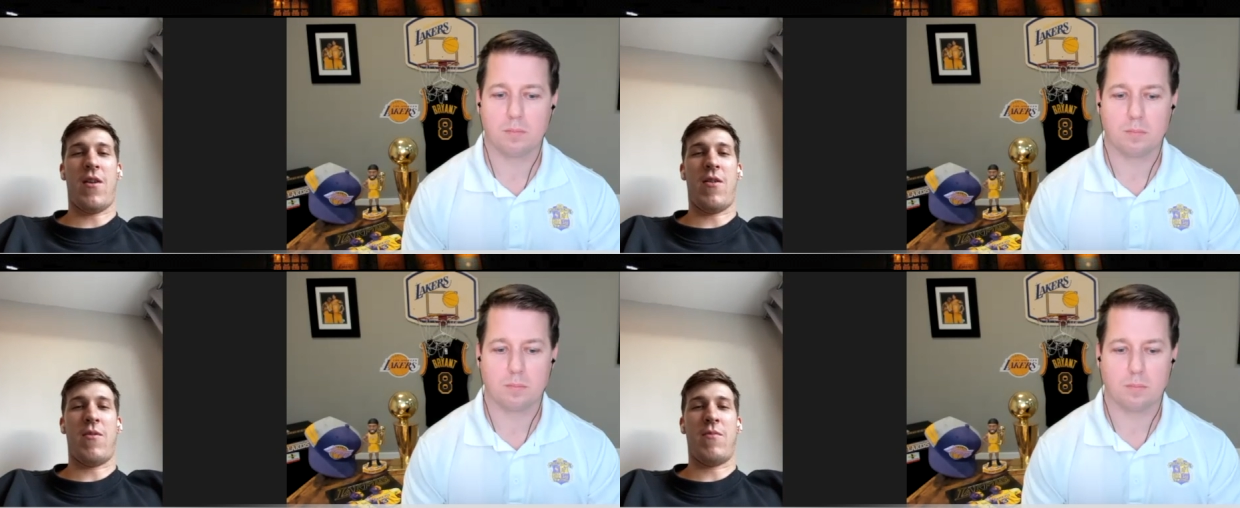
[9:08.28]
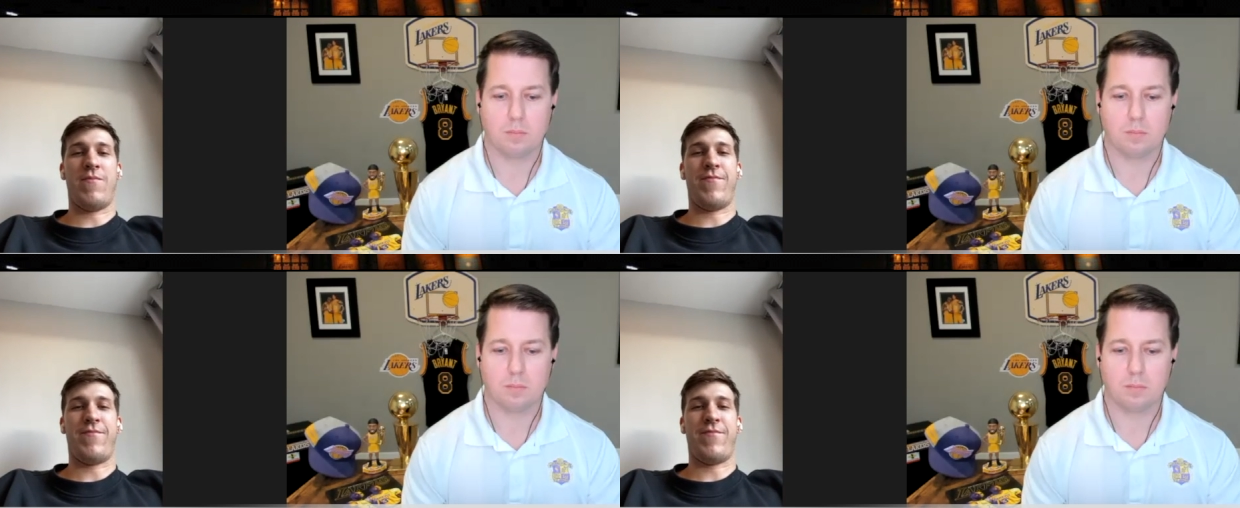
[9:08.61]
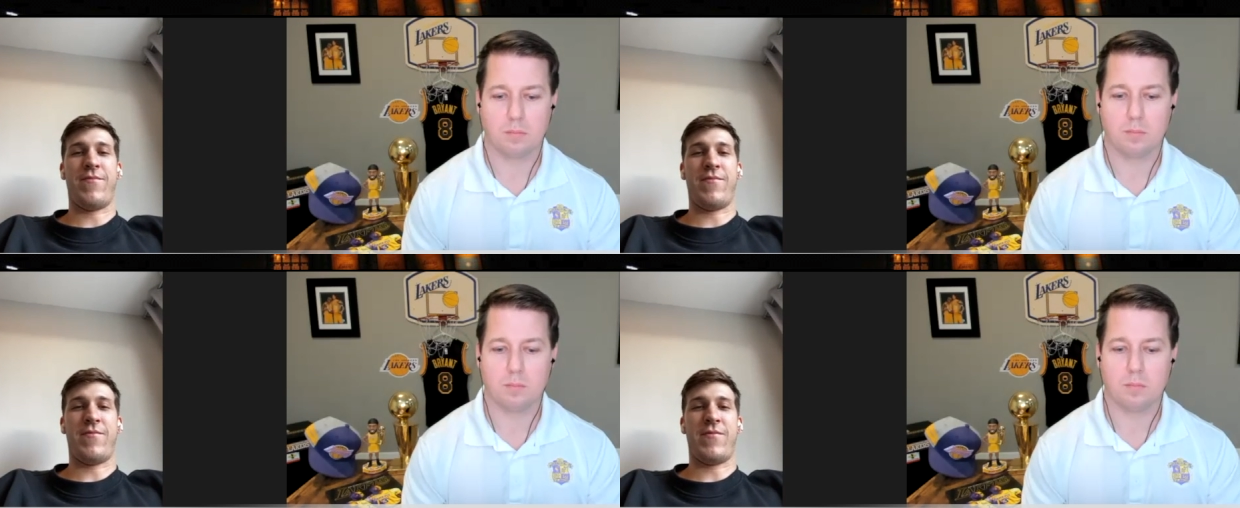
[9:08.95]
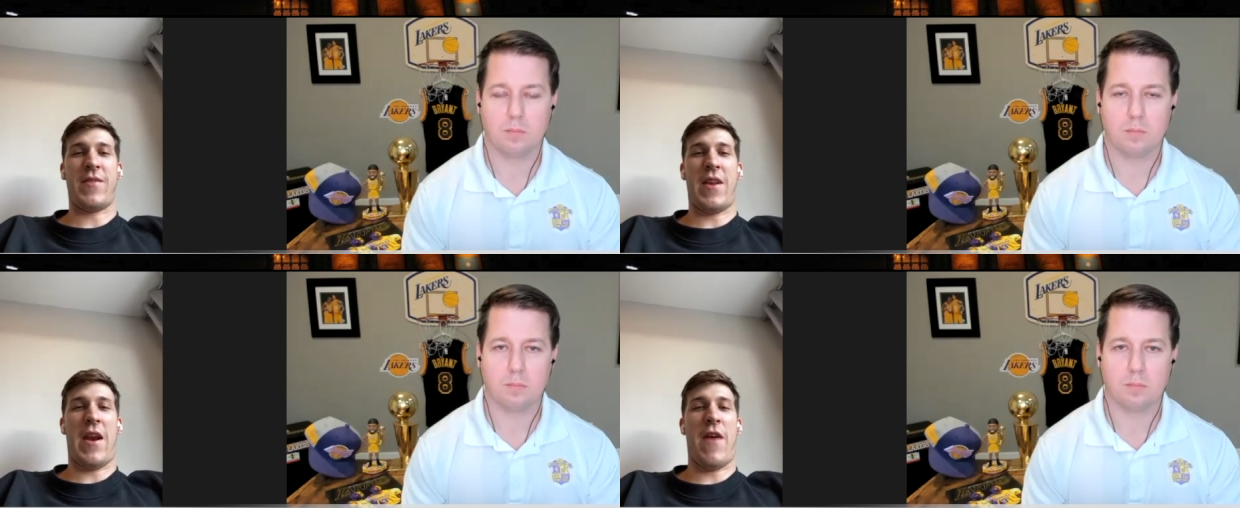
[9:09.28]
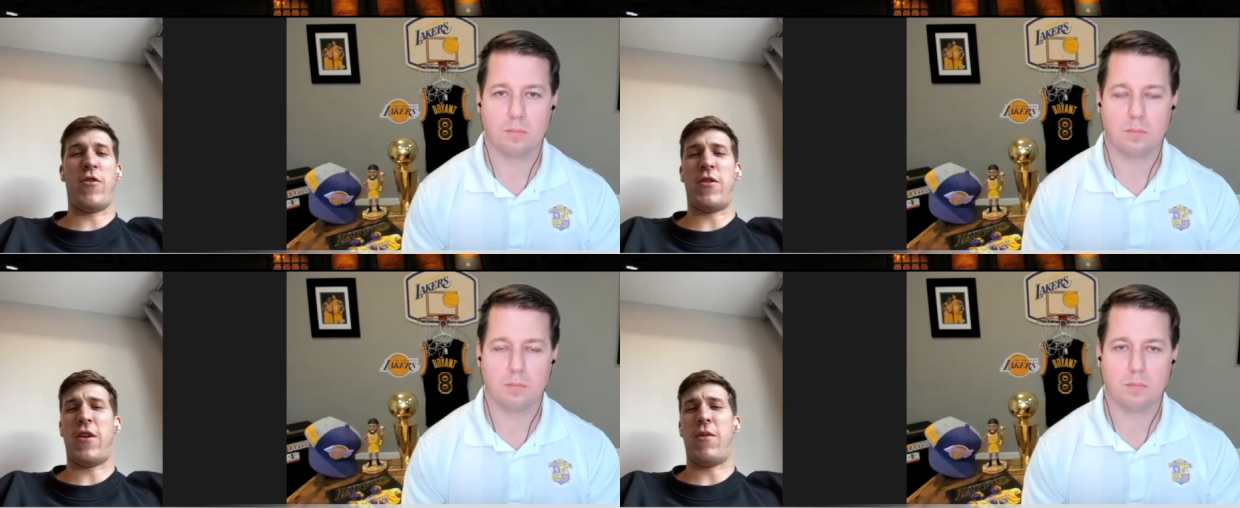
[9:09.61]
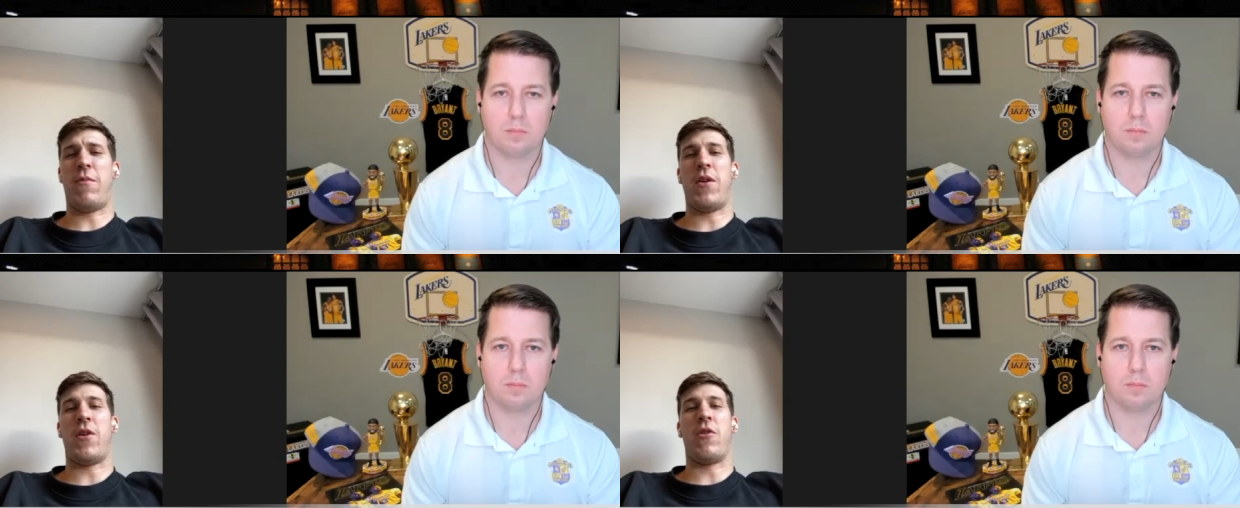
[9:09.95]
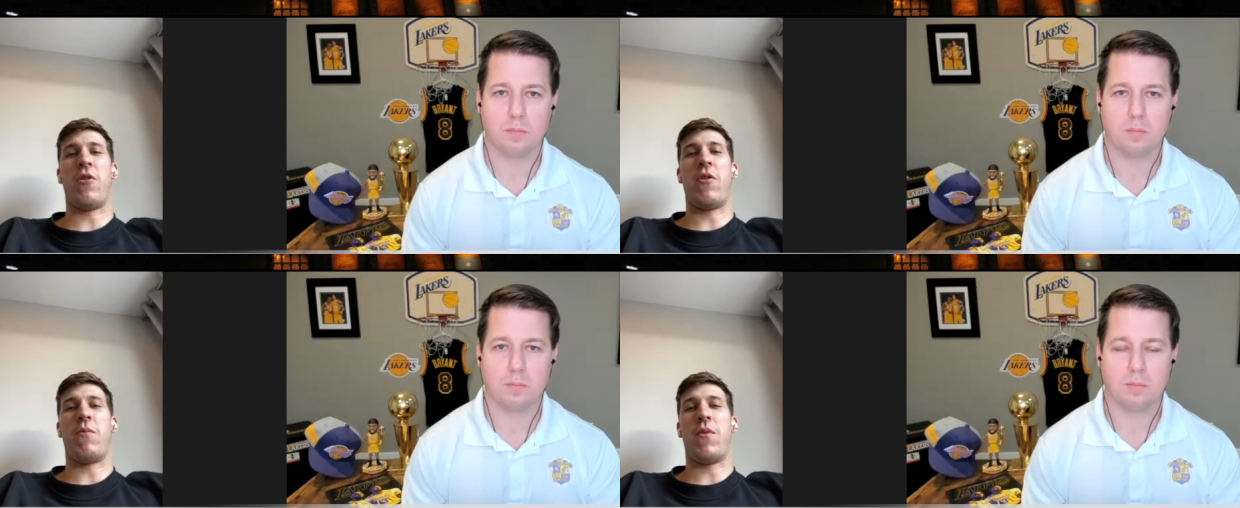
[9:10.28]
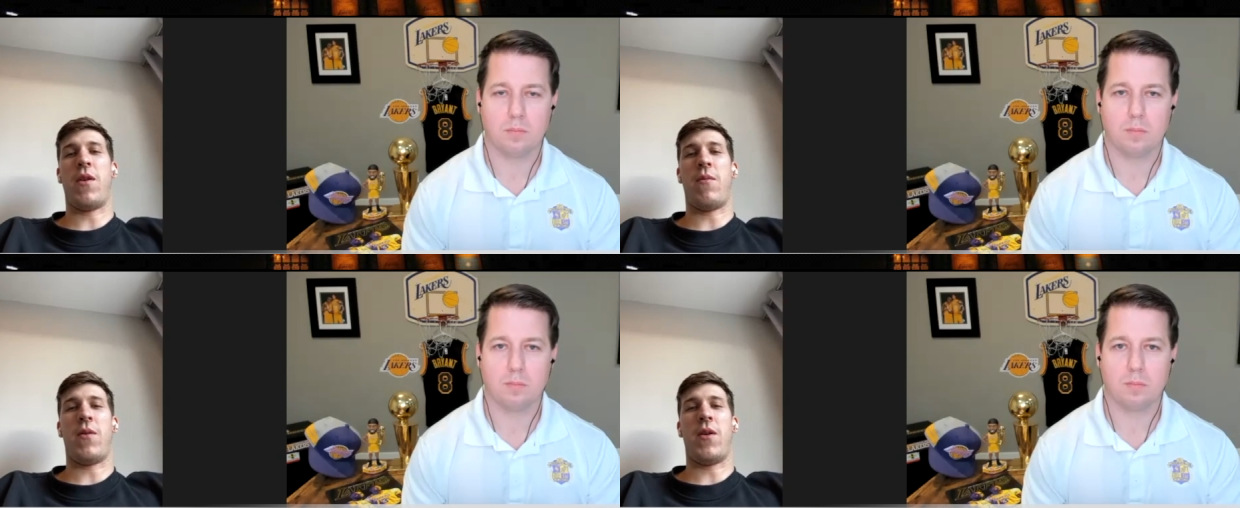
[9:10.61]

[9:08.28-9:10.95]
Speaker 1: um, and everything be good.